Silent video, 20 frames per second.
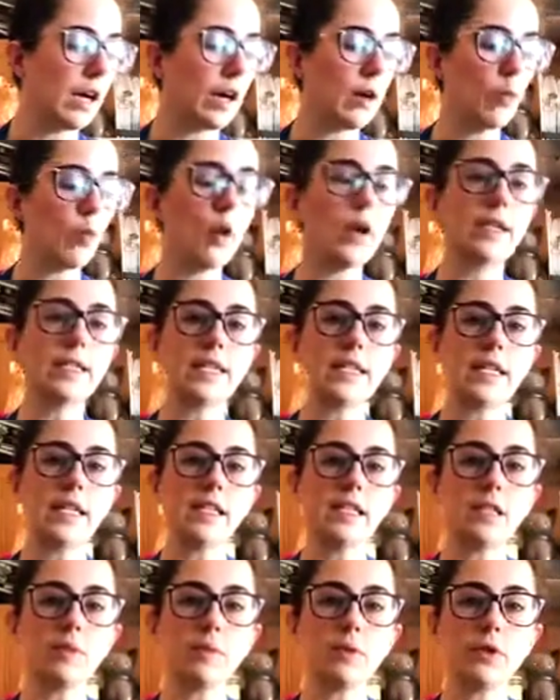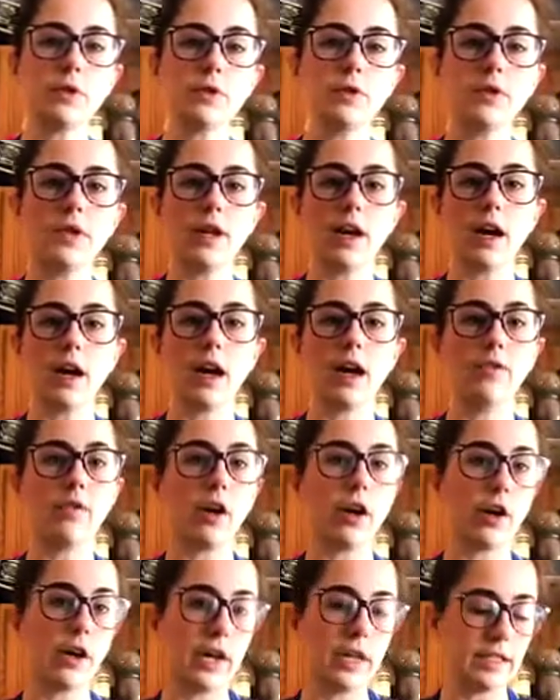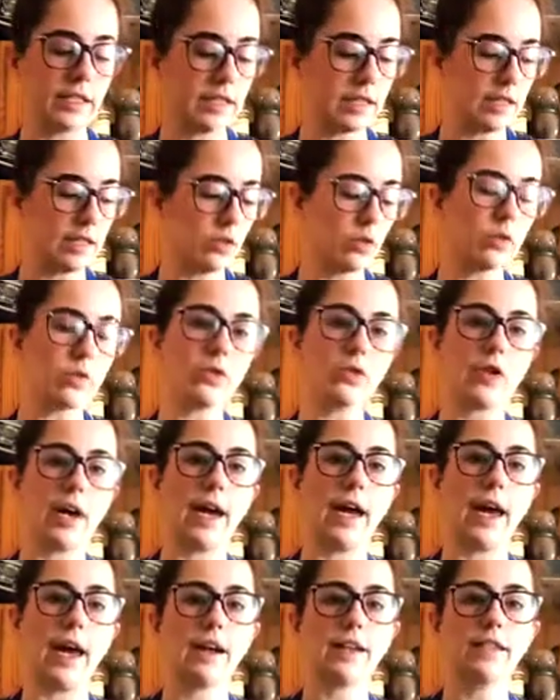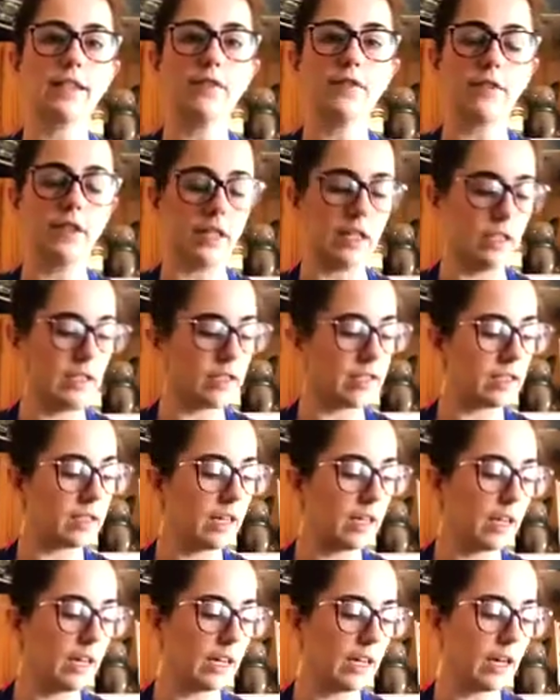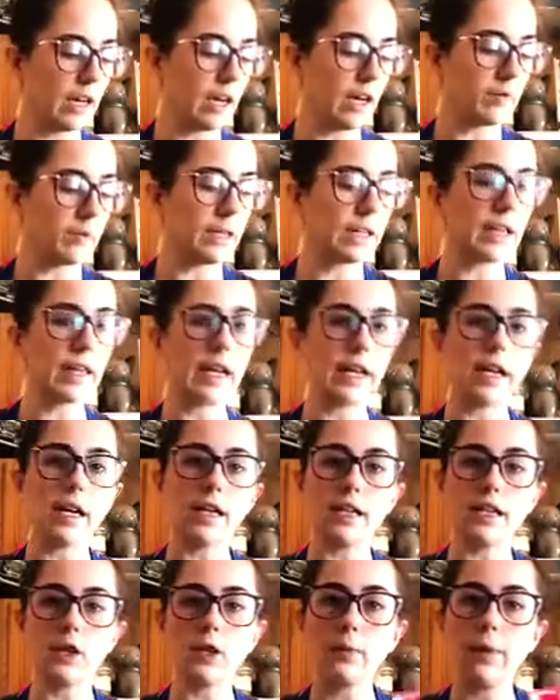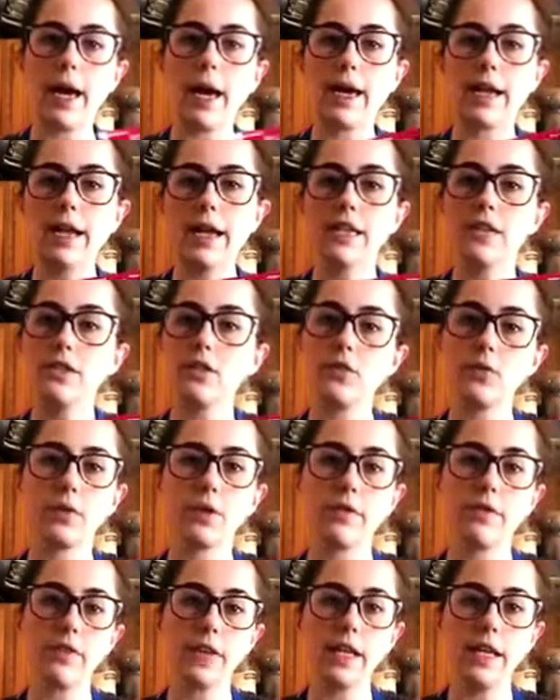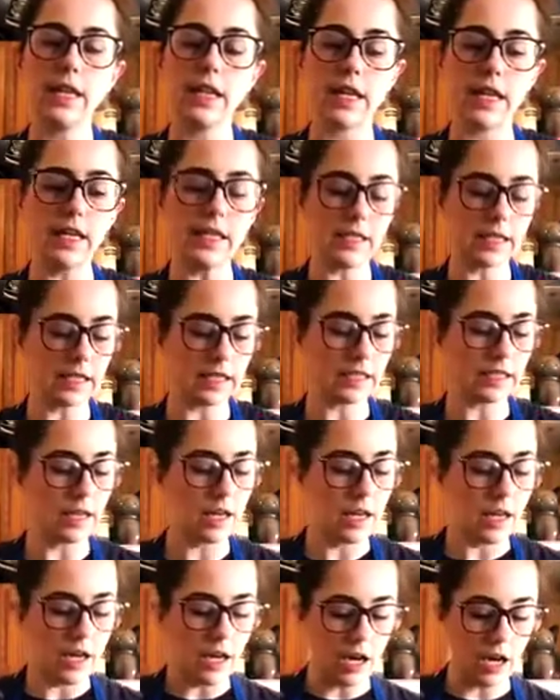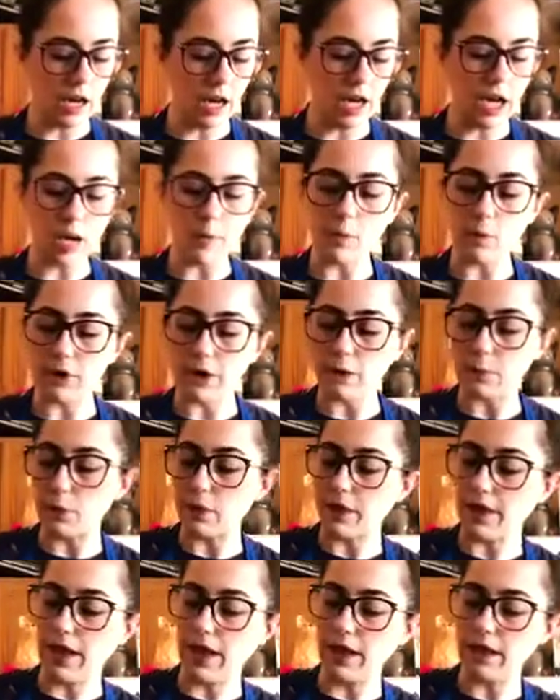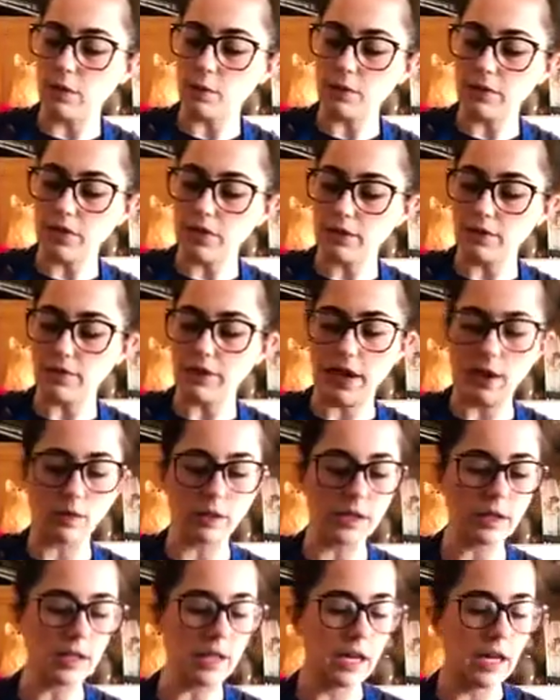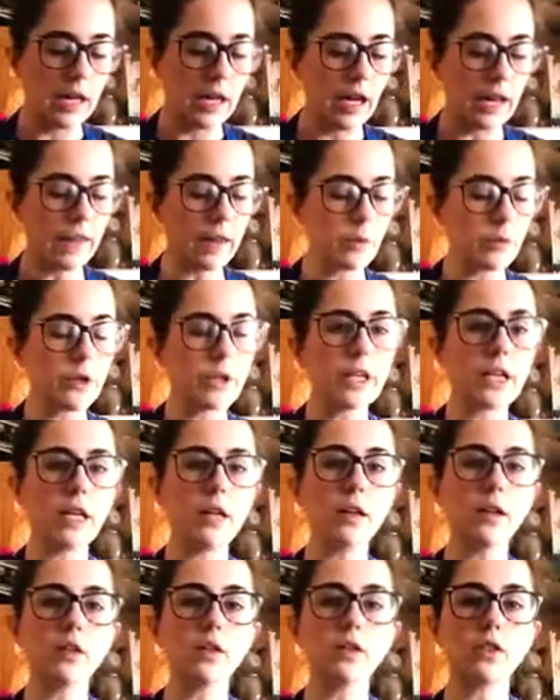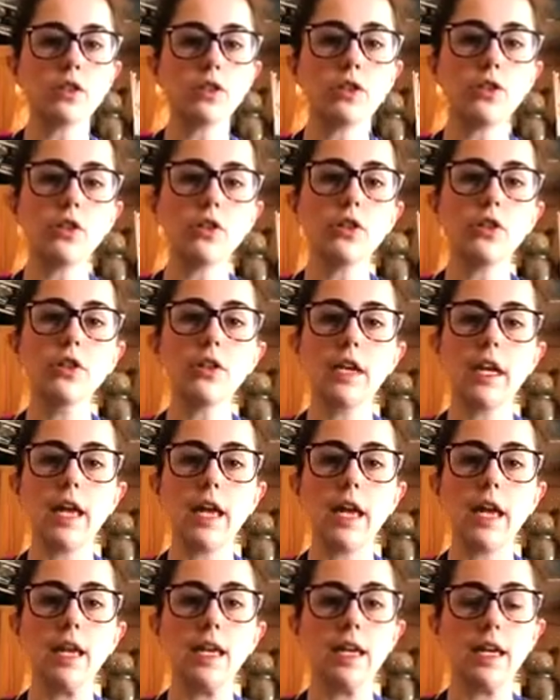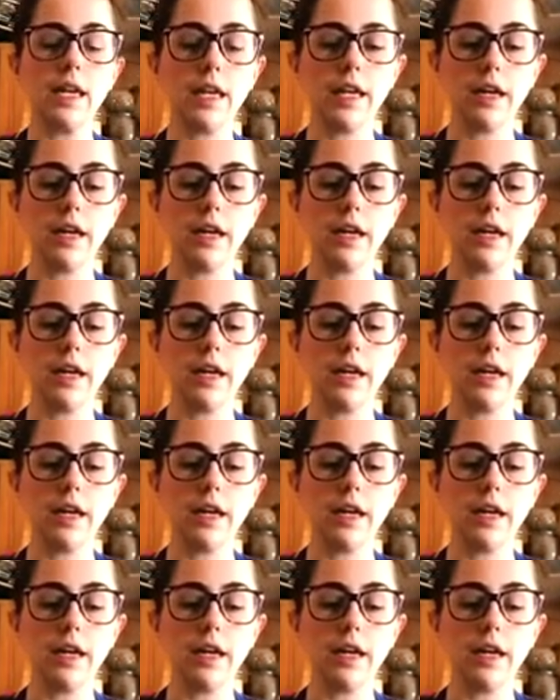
1 teaspoon of our instant or dry active yeast. It can come in like a little package, sort of like this. We're gonna put that in with our flour, and then we're gonna stir in